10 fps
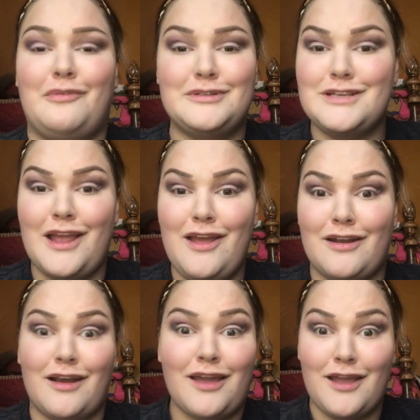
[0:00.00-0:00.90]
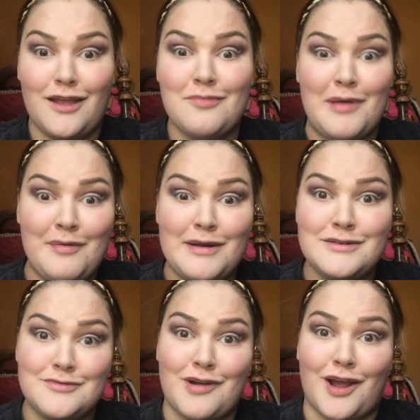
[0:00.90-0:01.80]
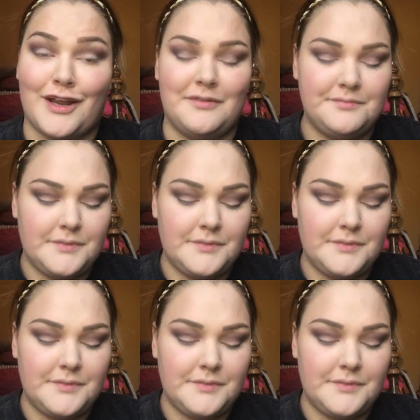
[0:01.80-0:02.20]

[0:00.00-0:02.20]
once again, I can't get my words right.